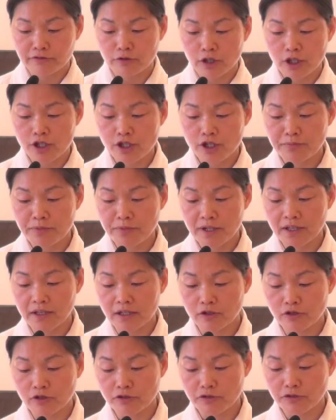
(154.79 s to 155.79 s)
worshiping
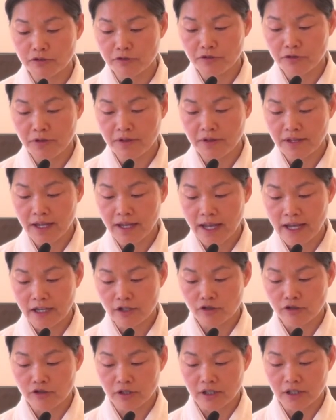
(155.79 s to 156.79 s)
the truth,
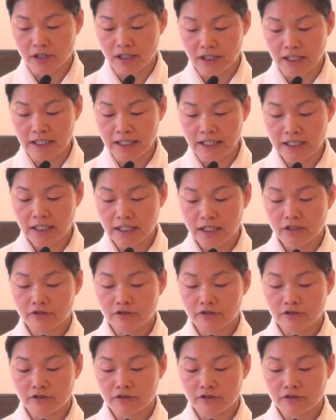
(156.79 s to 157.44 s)
actually,